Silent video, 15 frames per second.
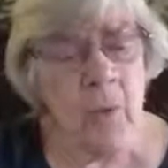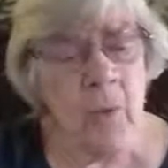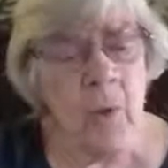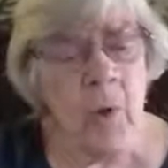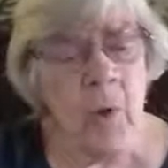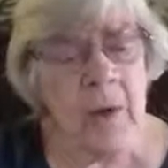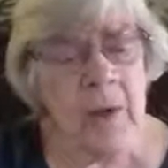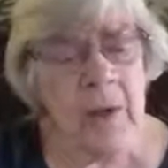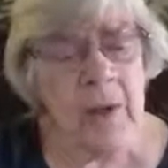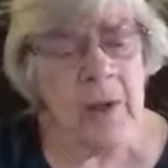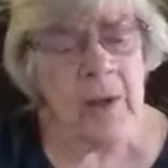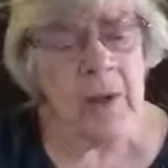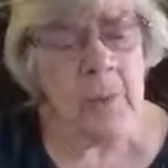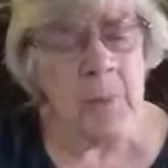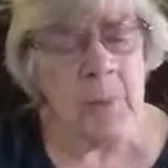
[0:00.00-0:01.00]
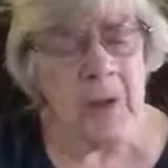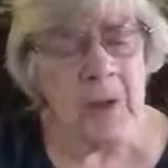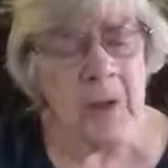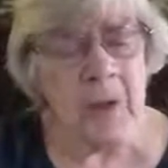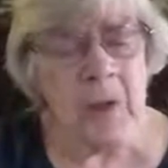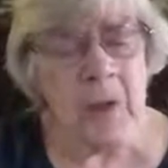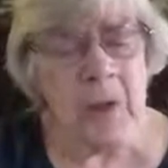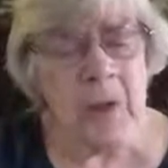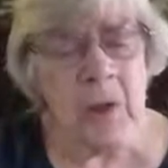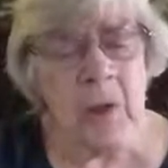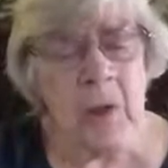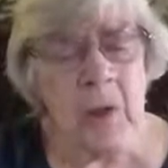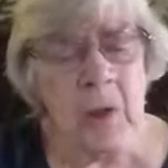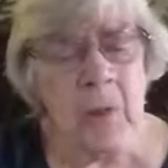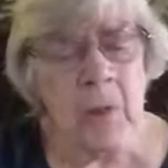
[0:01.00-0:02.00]
Water, yes, but
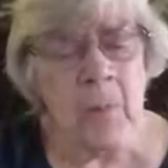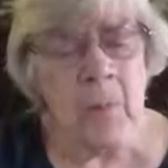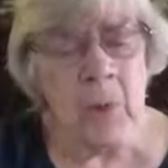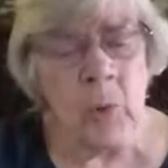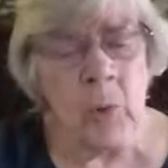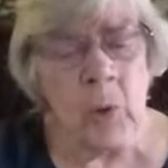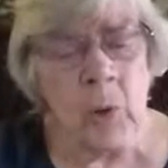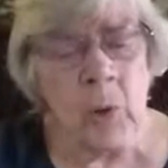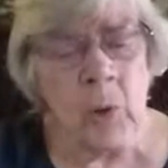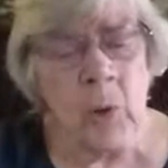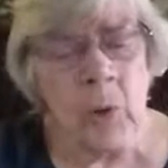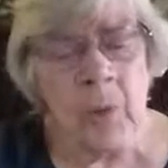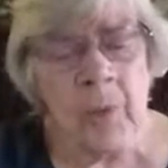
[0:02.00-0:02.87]
nitrogen, manure?